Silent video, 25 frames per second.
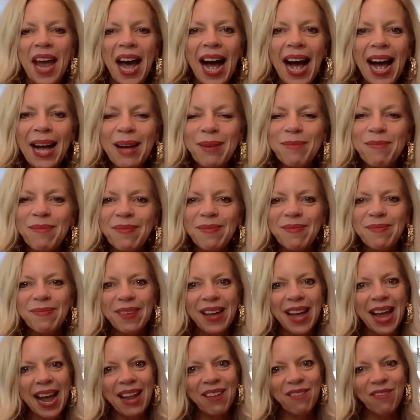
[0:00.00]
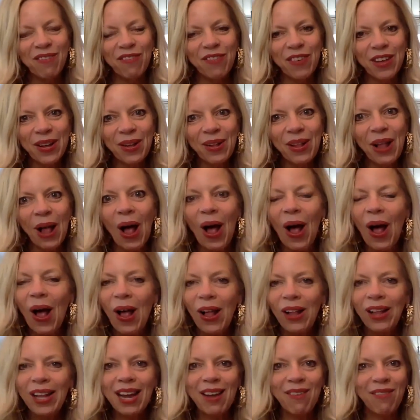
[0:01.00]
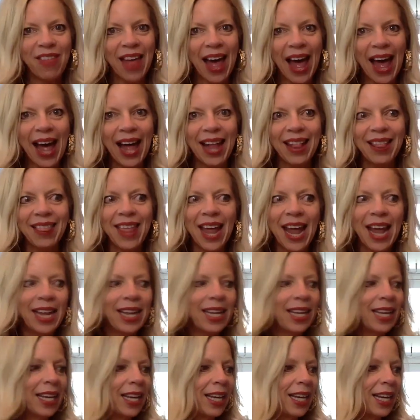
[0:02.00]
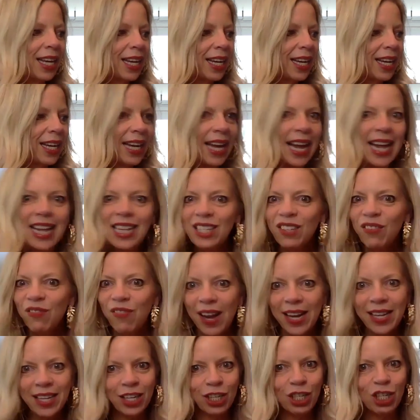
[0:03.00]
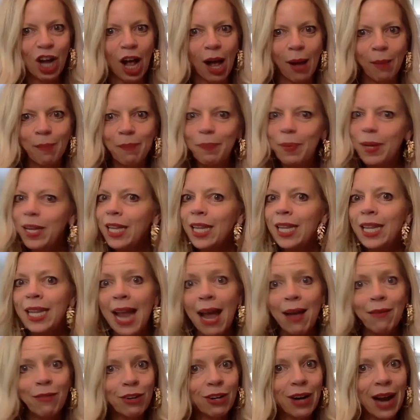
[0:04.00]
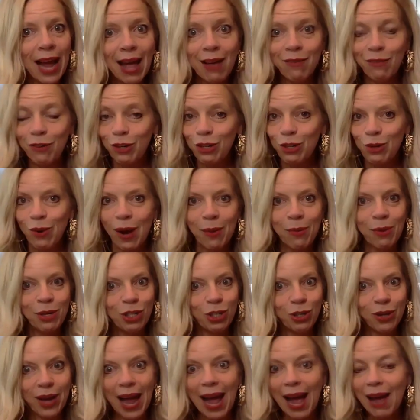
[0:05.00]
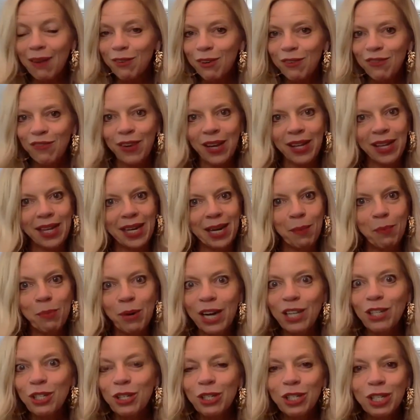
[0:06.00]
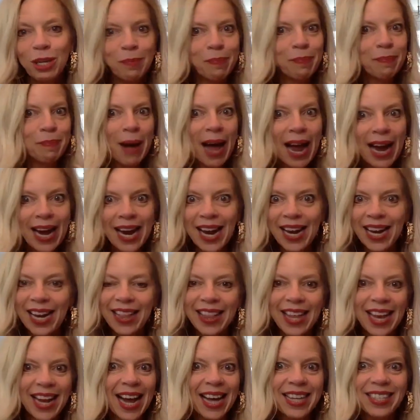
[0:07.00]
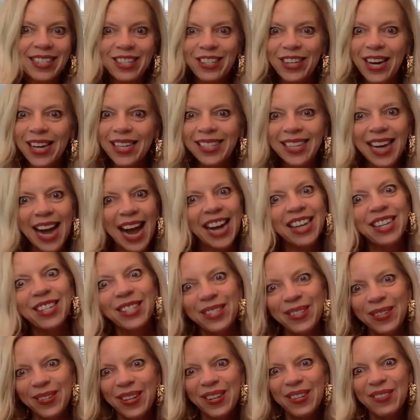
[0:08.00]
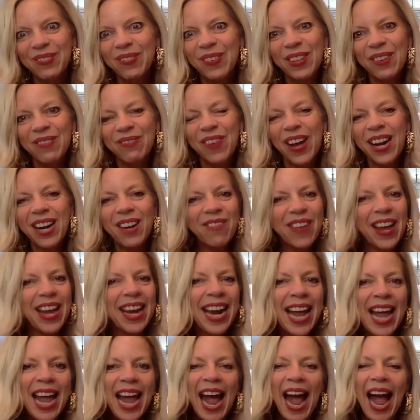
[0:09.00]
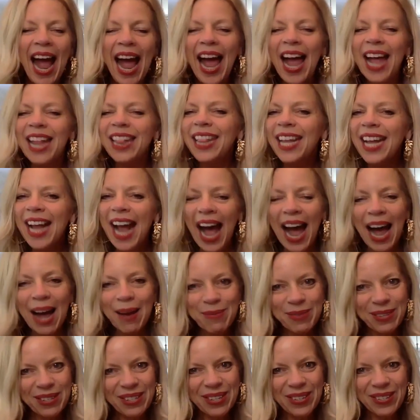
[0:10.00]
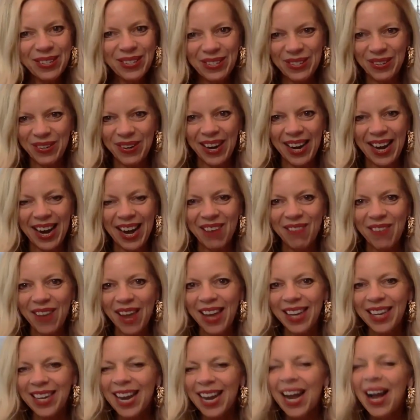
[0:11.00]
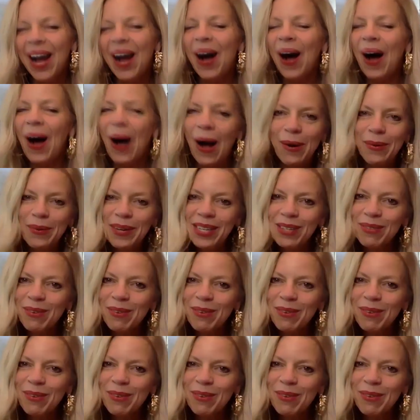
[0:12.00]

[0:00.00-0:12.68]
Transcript: and fill all of that, then It's fun to shop, but never ever do I want you to ever feel any pressure to buy anything. I suggest I just do this for the fun of it and the absolute joy of it. Always